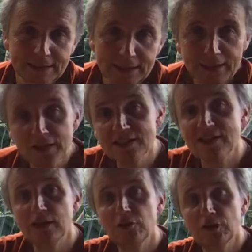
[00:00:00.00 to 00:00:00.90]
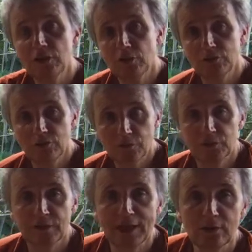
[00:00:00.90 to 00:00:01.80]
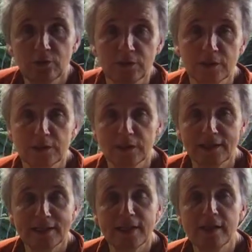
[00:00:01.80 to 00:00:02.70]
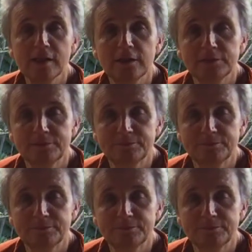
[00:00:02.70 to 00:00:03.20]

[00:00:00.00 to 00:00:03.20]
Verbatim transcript: In this area of, of sound and, and air,